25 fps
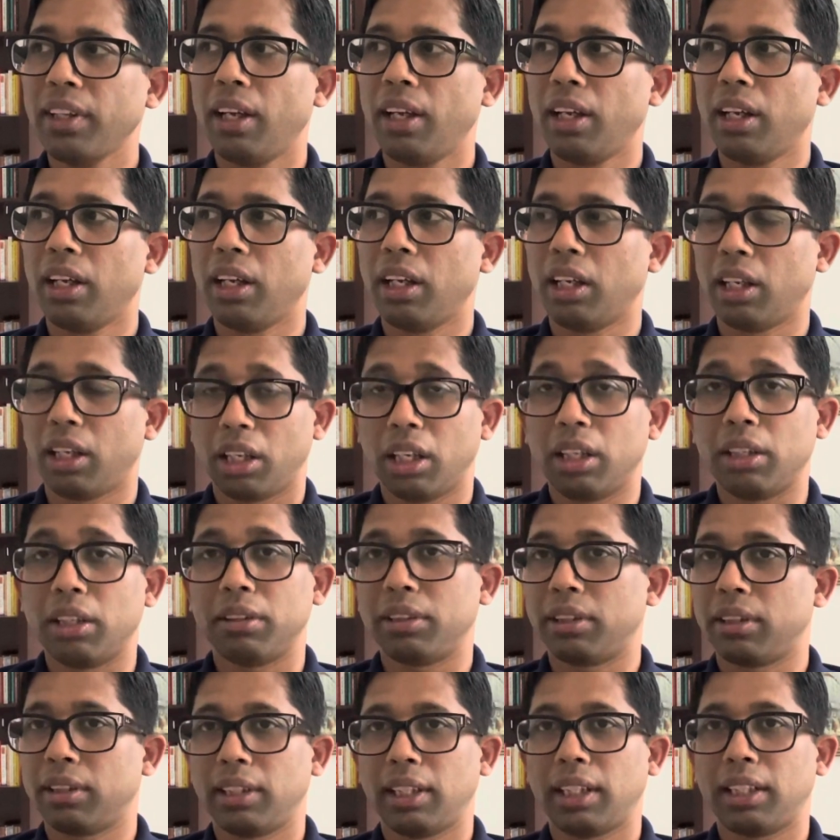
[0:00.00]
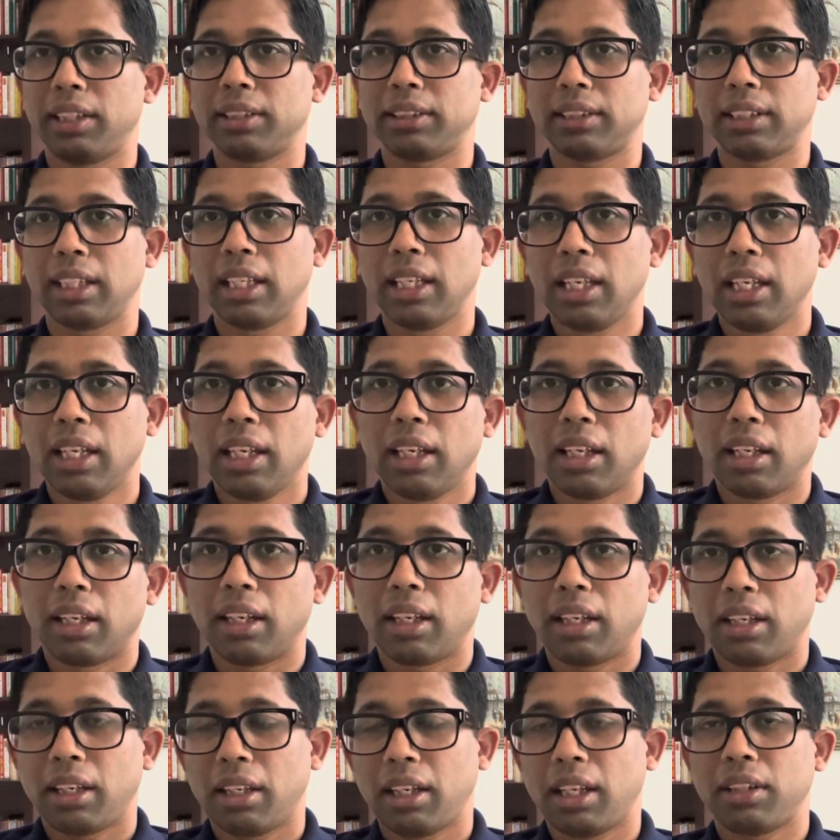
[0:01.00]
There is
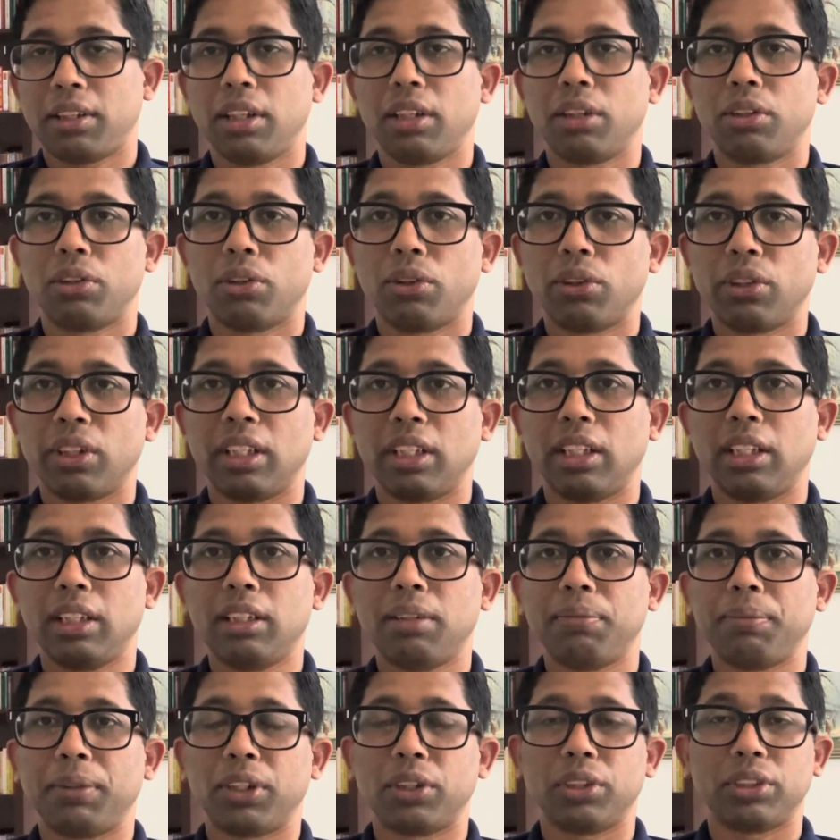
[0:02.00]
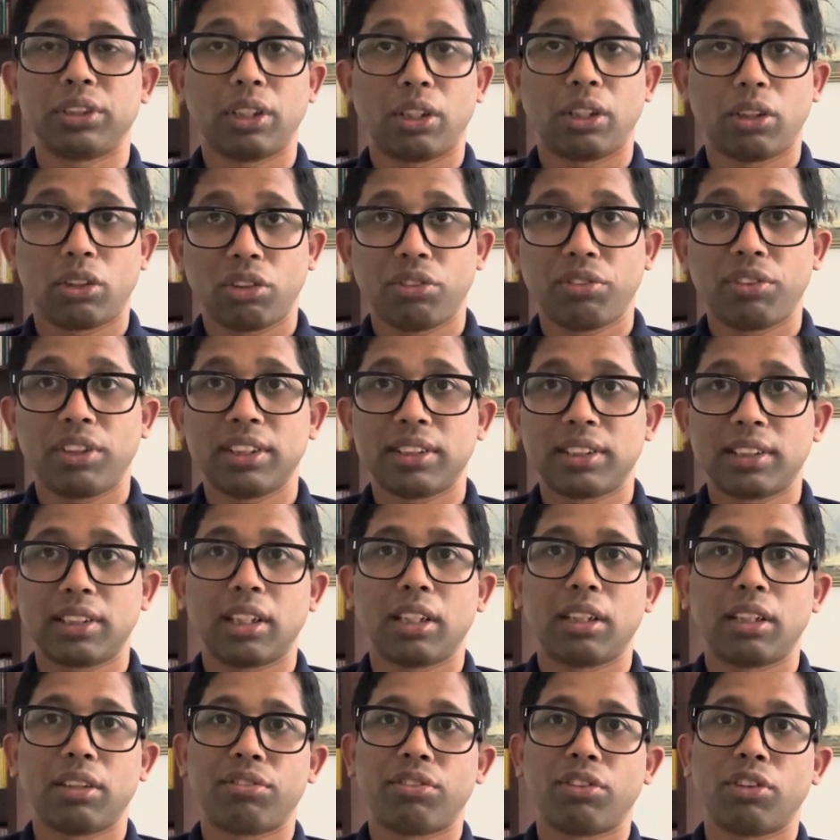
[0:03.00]
nothing wrong in it, because a lot of us
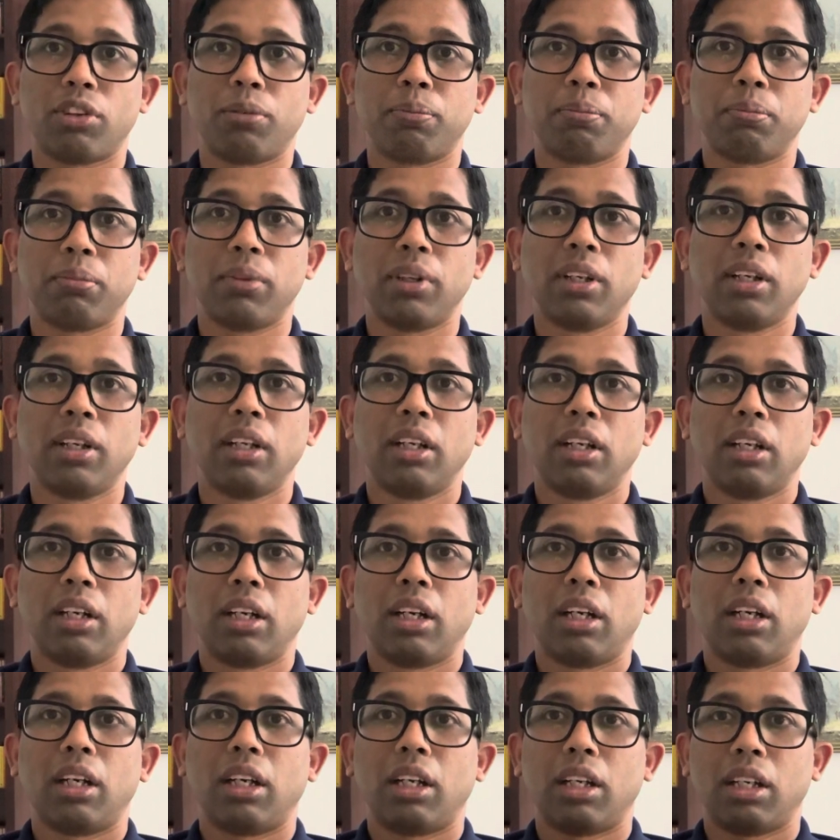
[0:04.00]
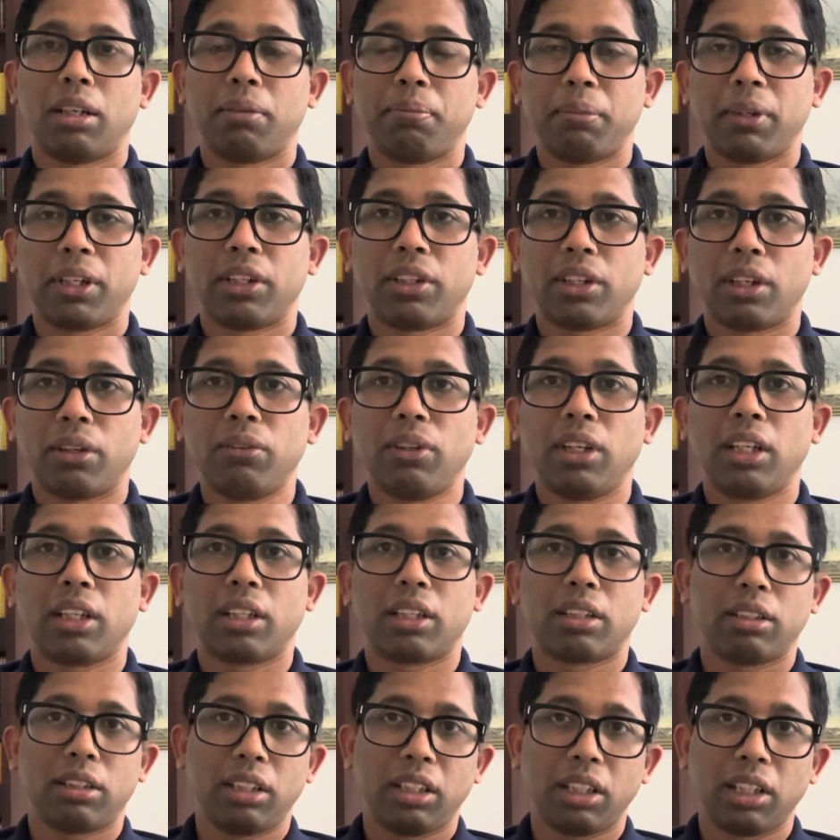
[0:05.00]
are from background,
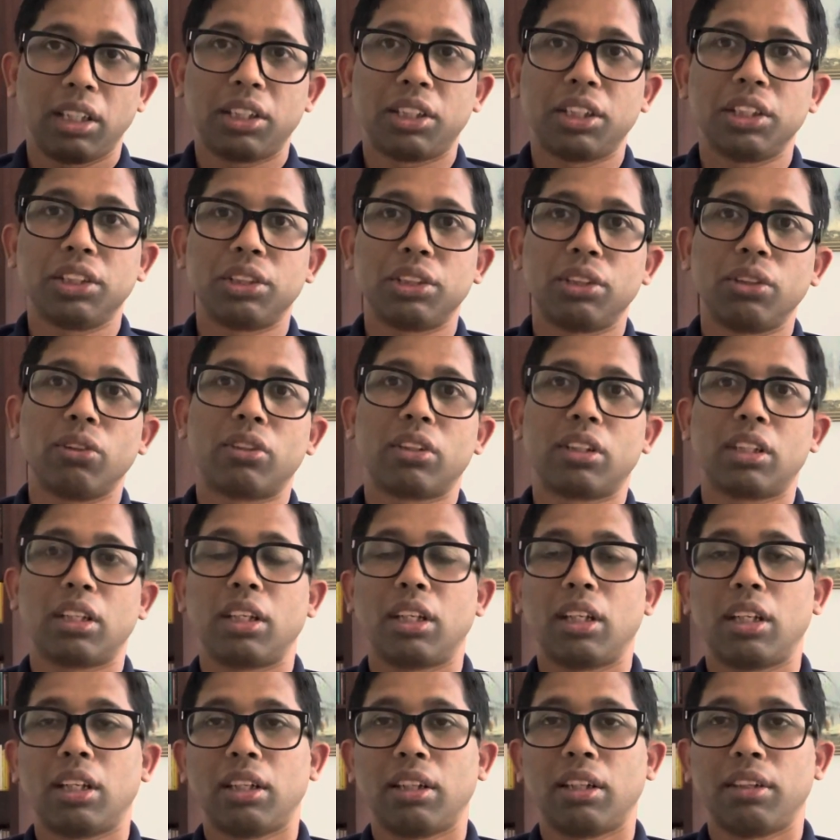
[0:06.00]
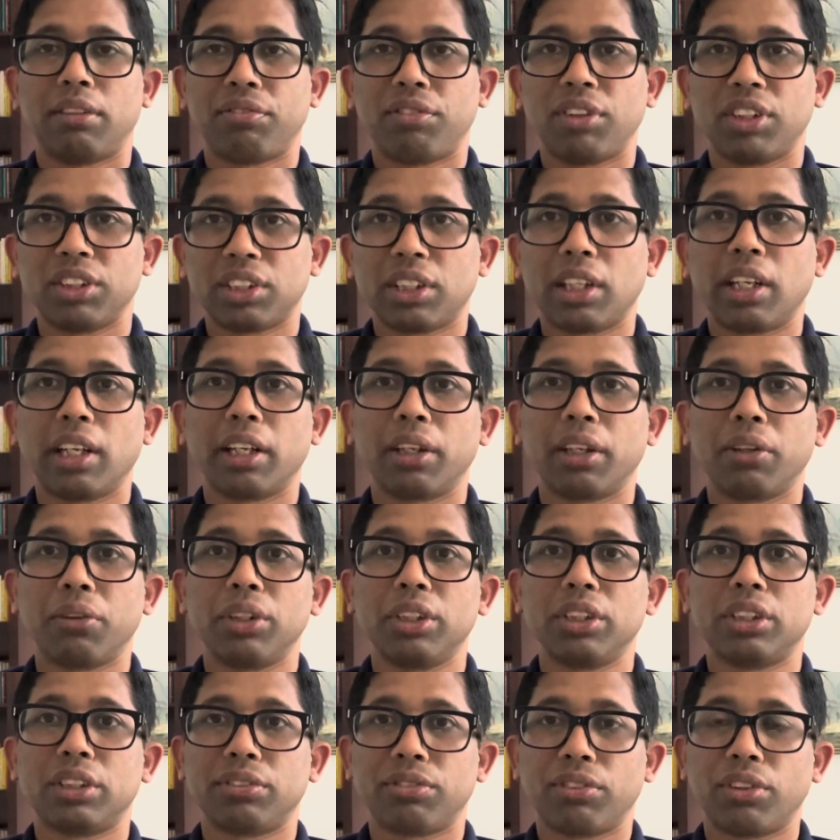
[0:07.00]
like English is not first
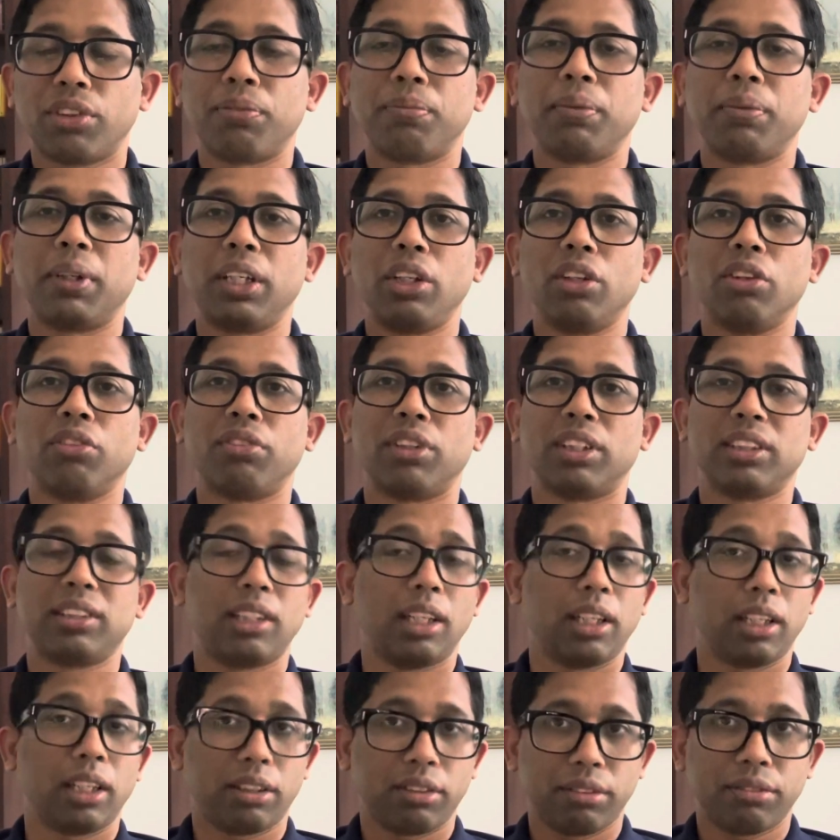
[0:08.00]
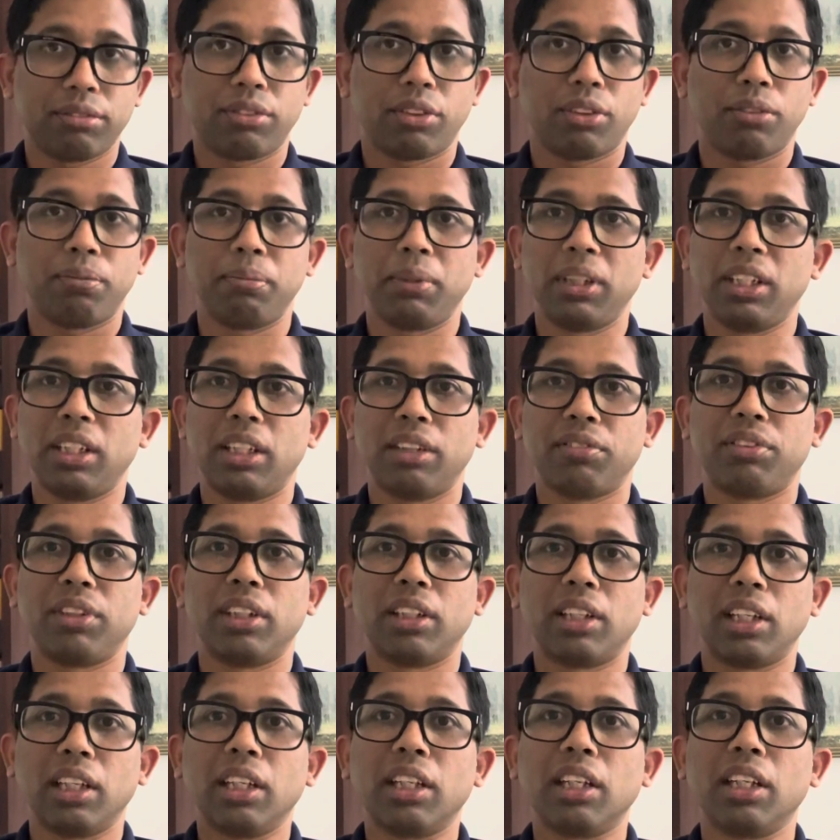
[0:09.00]
language for many of us. Like for me,
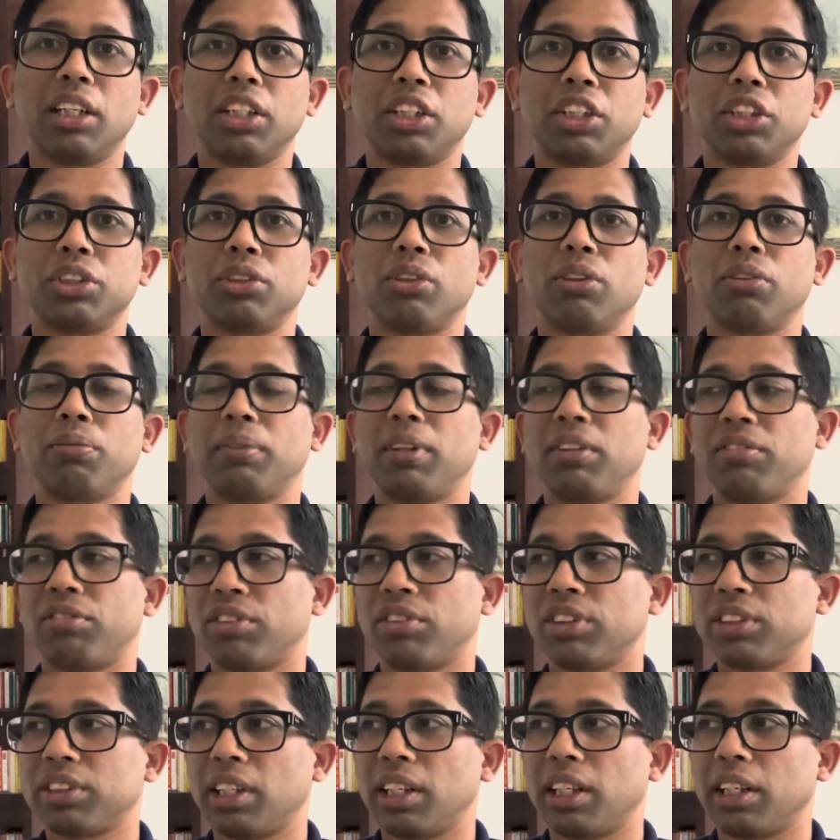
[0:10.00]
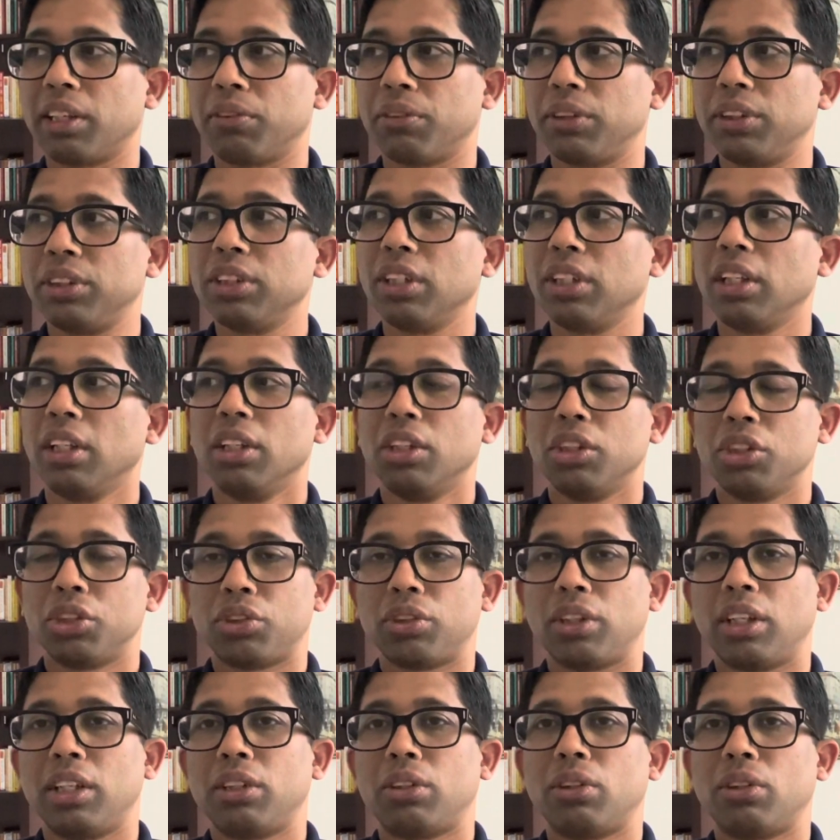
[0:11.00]
definitely English is not my first language.
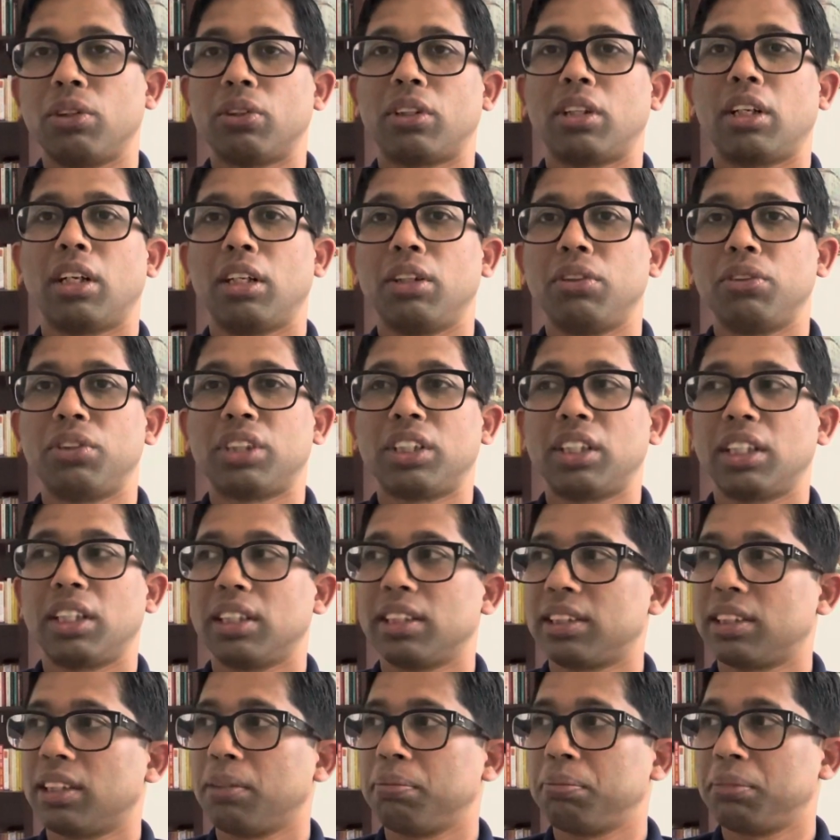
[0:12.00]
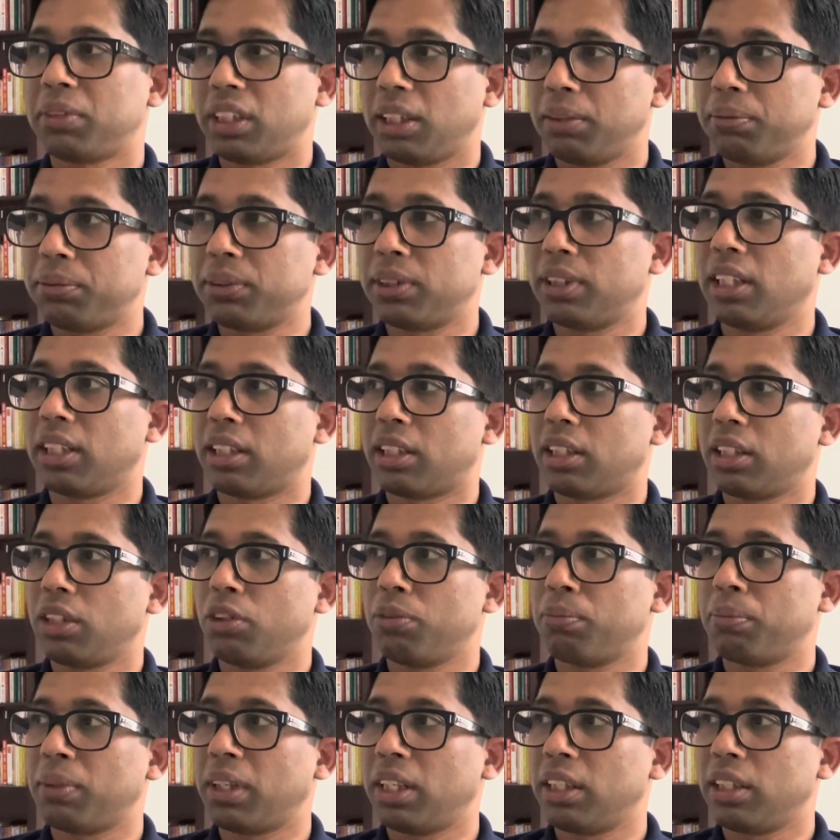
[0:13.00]
So I thought I would share some tips that you
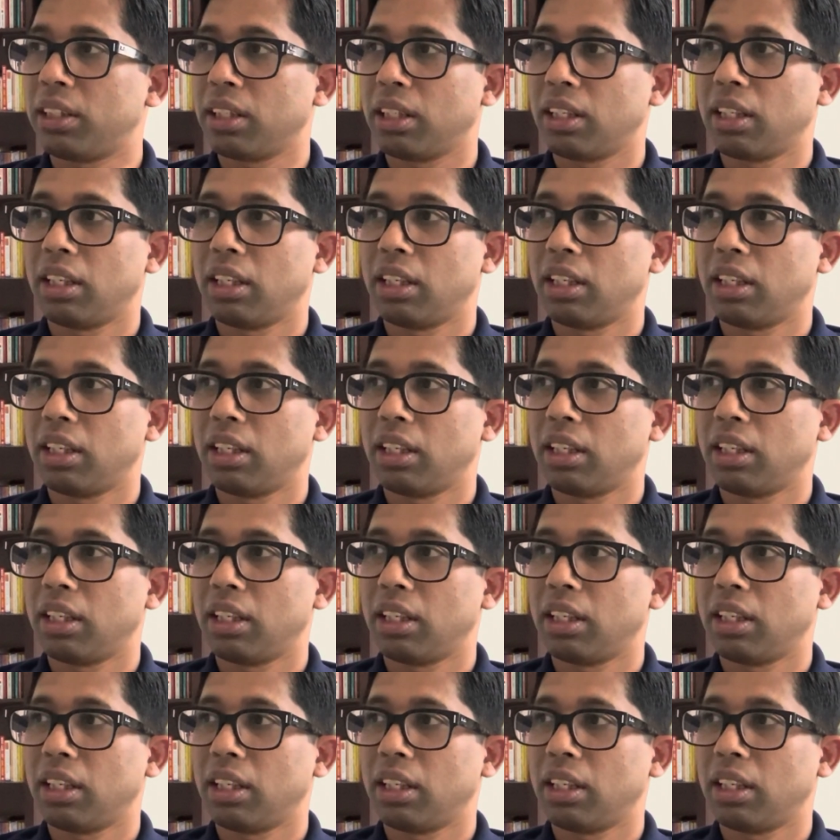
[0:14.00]
might